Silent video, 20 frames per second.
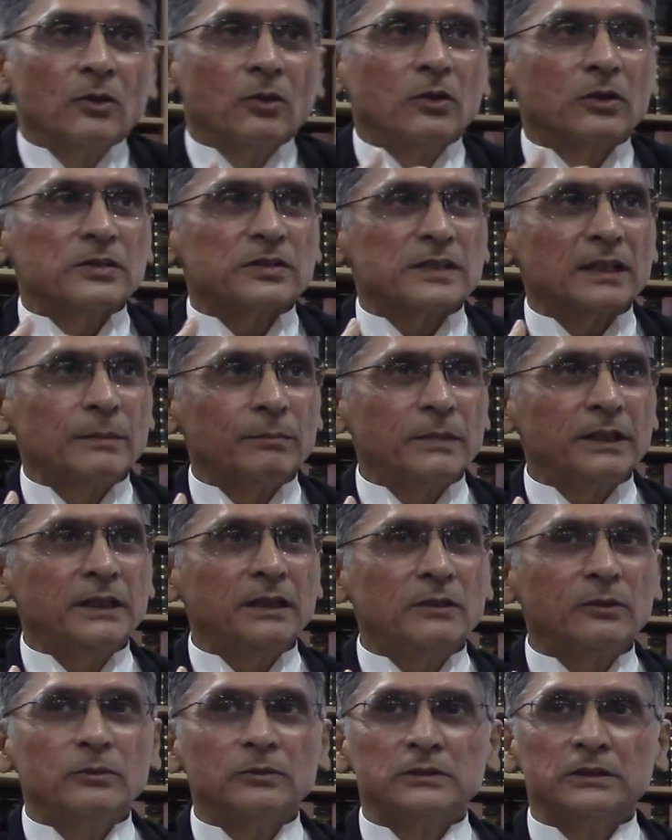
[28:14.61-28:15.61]
or
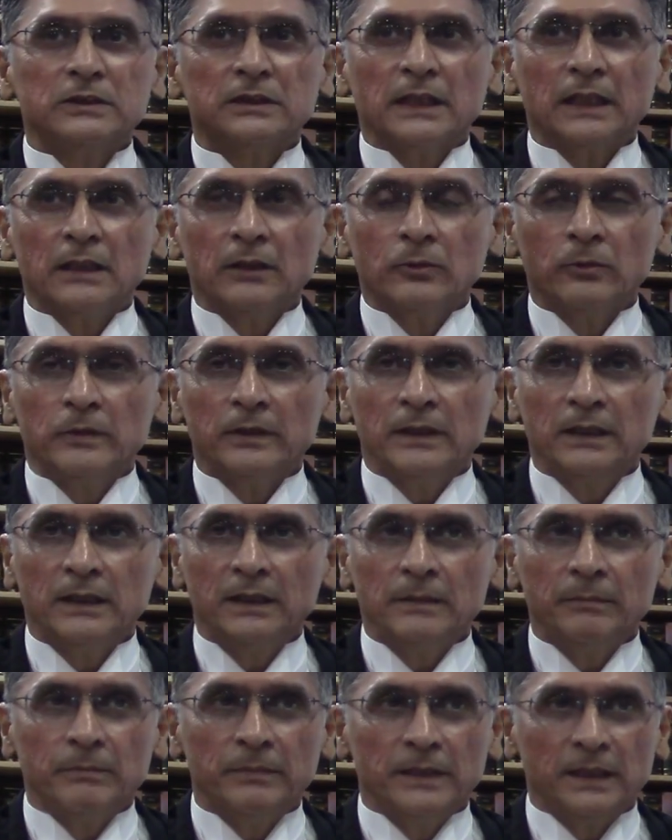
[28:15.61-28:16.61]
somebody who
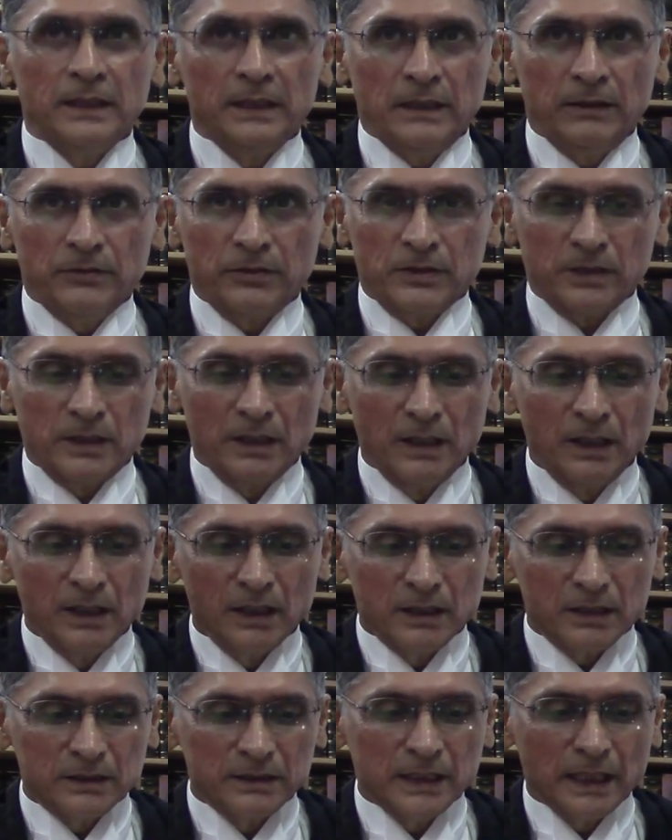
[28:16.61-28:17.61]
genuinely believes
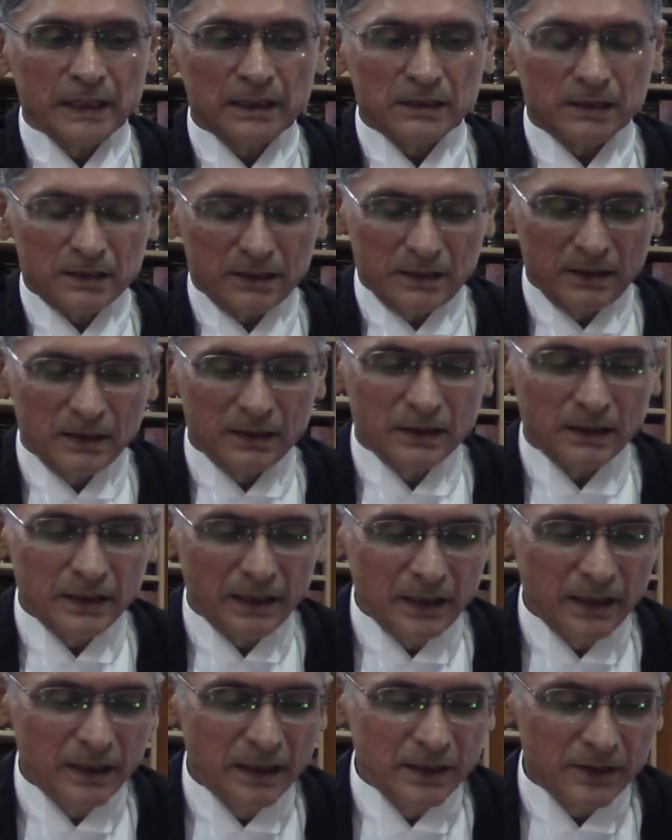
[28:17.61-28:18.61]
that
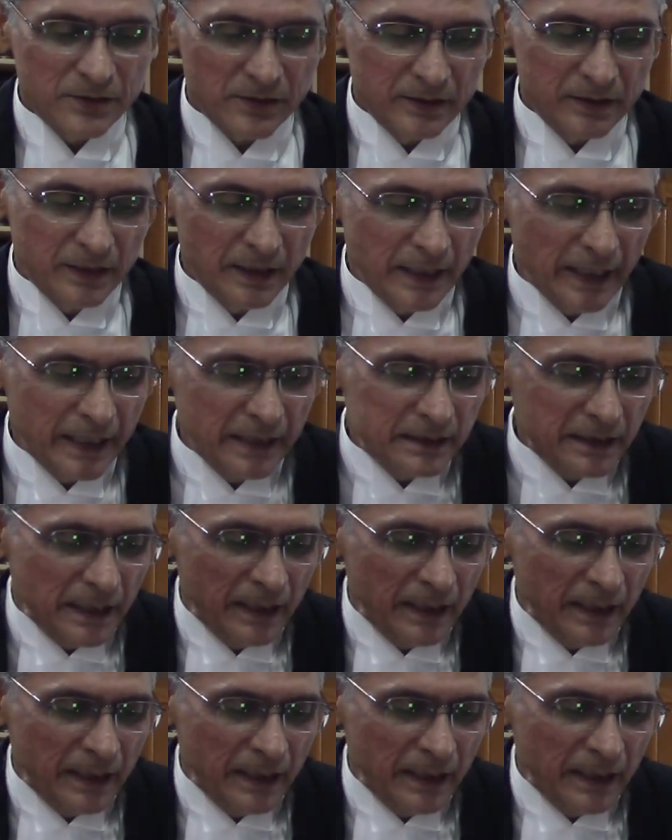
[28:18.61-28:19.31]
he is in the right.